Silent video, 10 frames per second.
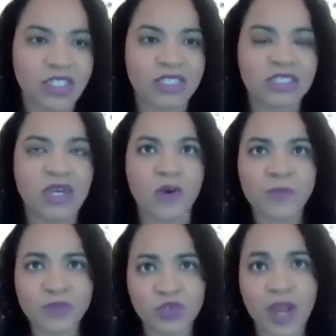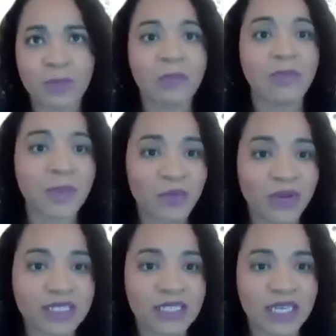And so trauma
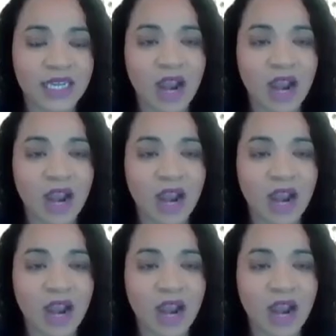memories then